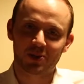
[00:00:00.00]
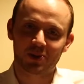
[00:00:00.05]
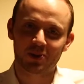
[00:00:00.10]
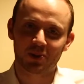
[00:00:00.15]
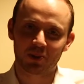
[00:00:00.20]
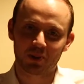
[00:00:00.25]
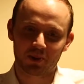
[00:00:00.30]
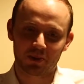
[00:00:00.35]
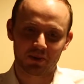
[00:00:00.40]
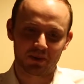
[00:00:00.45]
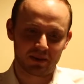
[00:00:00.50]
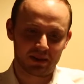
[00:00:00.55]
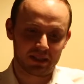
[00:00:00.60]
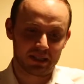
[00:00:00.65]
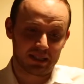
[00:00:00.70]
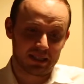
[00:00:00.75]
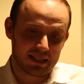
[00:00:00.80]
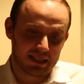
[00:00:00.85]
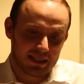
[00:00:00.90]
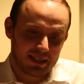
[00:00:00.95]
So
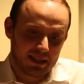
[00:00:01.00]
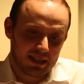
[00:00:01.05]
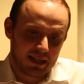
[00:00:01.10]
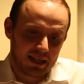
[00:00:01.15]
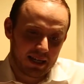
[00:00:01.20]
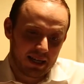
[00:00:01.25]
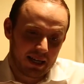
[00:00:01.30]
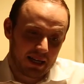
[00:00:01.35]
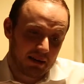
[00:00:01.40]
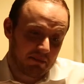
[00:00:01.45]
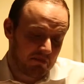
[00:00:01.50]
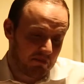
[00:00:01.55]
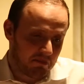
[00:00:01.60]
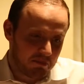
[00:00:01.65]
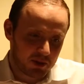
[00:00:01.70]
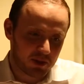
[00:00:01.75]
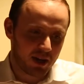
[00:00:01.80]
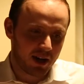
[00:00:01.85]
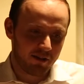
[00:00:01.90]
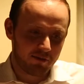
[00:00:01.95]

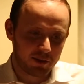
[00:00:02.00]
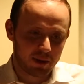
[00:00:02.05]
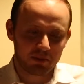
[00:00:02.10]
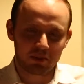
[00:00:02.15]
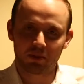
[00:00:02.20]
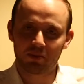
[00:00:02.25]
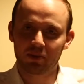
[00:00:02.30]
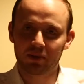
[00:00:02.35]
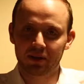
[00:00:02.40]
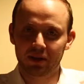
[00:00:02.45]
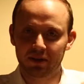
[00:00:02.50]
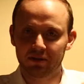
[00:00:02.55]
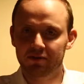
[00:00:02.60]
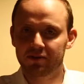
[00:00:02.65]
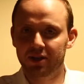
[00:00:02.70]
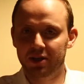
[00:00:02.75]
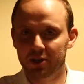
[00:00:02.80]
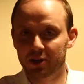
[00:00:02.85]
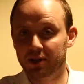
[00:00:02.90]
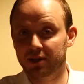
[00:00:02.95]
to have people
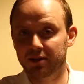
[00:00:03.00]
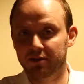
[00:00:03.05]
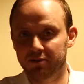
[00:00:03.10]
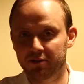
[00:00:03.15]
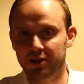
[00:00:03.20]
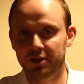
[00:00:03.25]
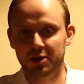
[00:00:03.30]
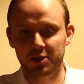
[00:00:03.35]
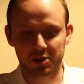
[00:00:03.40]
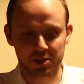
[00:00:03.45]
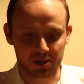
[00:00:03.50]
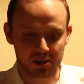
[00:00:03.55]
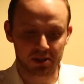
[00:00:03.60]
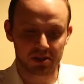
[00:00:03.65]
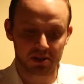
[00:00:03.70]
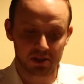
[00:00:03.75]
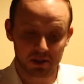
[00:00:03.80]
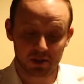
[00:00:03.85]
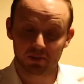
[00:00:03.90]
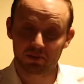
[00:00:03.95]
believe that you're going to finish
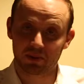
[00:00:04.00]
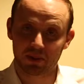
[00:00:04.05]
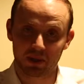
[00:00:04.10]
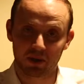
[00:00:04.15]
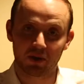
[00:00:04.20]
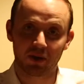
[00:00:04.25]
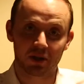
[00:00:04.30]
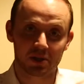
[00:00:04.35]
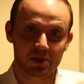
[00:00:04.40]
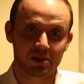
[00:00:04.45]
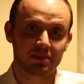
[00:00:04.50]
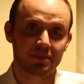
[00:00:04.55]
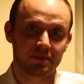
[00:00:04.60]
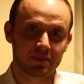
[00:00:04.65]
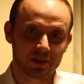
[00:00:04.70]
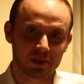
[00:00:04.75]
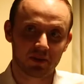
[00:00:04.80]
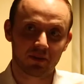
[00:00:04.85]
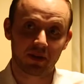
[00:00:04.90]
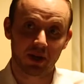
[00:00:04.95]
is pretty awesome.
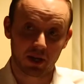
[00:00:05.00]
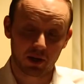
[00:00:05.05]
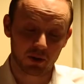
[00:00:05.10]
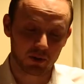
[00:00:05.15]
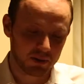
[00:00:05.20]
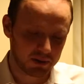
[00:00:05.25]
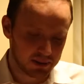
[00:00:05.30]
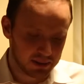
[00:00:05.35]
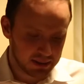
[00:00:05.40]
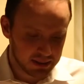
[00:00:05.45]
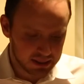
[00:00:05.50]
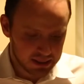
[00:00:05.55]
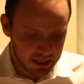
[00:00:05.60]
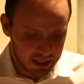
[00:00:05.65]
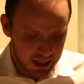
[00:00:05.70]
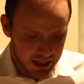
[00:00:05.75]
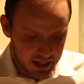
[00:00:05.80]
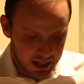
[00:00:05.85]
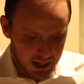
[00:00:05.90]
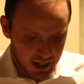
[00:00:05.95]
So thank you.
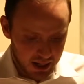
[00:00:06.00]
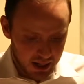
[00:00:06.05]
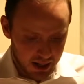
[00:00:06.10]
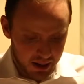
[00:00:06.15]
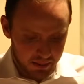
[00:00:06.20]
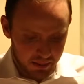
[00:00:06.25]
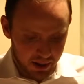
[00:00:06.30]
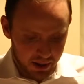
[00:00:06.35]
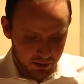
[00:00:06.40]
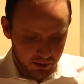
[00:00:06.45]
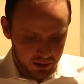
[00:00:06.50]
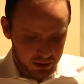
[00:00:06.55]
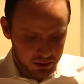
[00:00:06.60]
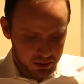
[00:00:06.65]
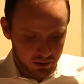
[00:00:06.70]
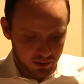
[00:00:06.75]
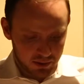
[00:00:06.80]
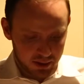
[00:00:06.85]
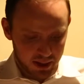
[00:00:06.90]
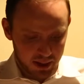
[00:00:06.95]
I
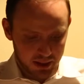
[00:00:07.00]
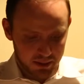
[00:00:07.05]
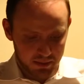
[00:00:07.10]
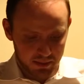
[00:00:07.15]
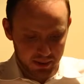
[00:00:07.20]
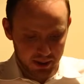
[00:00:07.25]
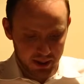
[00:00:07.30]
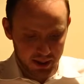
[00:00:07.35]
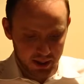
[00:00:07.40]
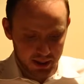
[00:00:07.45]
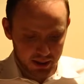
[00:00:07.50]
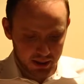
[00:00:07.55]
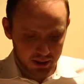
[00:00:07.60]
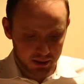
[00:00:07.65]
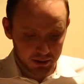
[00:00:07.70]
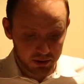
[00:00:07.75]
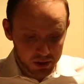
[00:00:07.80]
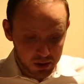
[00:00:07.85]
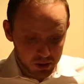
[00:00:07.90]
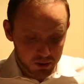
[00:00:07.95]
want to thank my
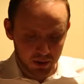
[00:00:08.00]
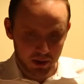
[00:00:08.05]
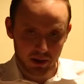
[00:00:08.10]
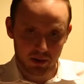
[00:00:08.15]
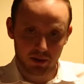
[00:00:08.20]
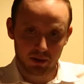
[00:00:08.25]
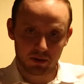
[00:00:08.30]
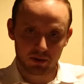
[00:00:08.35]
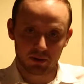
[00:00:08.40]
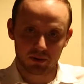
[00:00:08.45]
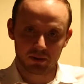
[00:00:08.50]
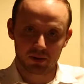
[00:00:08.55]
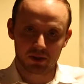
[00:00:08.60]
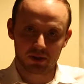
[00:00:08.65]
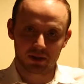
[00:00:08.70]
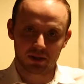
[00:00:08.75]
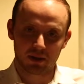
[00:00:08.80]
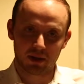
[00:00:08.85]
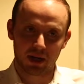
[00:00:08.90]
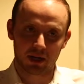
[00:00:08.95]
illustrator,
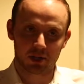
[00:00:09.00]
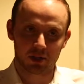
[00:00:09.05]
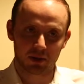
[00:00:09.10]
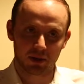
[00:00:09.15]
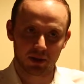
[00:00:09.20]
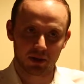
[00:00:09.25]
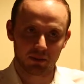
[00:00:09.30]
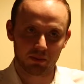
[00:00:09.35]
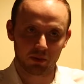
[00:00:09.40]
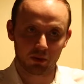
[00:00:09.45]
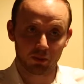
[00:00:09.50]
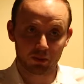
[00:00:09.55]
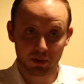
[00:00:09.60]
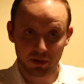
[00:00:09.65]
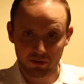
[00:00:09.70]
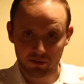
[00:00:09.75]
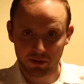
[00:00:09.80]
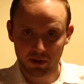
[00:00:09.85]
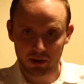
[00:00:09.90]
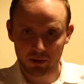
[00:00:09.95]
who's actually a
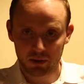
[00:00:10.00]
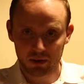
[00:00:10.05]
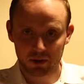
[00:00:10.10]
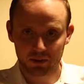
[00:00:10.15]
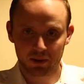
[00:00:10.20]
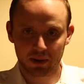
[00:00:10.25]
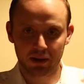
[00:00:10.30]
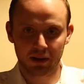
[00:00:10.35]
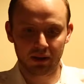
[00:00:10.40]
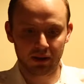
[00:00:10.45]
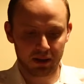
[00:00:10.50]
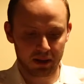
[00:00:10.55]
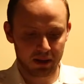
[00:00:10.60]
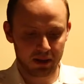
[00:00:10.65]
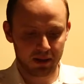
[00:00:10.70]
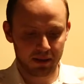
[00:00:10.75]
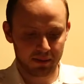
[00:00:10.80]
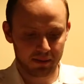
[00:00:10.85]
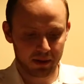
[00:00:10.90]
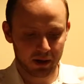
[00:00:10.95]
Blueprint fellow as well,
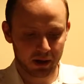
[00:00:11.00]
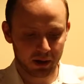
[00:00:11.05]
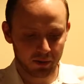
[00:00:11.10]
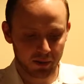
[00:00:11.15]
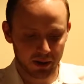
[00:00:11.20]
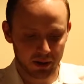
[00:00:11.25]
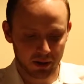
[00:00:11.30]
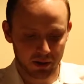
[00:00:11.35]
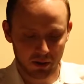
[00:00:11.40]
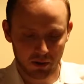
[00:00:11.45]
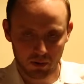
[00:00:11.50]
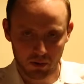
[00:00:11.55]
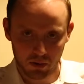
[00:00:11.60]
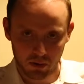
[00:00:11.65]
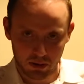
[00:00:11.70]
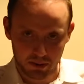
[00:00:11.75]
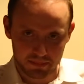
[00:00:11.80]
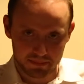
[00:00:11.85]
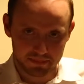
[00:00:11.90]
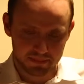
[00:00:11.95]
Margarita
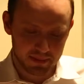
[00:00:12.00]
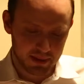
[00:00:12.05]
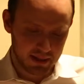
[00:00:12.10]
Carroll.